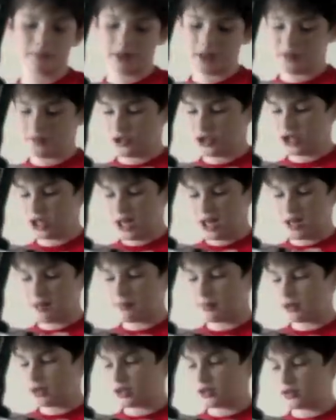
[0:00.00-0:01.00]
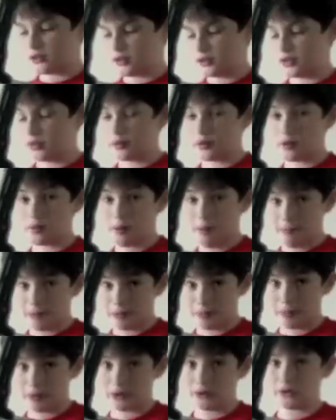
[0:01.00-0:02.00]
bit of a shame because the real one was
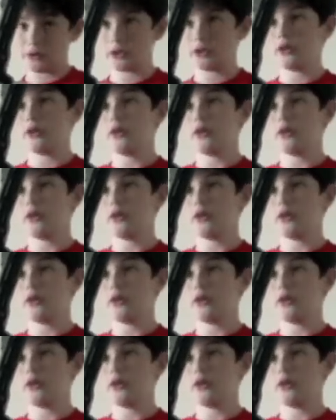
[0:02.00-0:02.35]
blued.